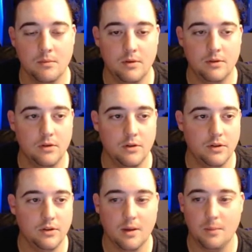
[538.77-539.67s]
as soon as
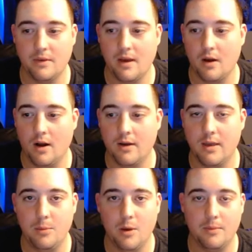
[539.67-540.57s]
this comes out. I'll
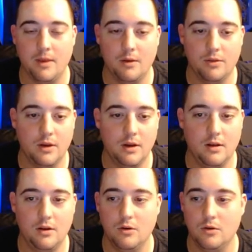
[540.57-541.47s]
keep you updated with any
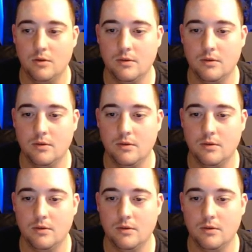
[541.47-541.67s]
new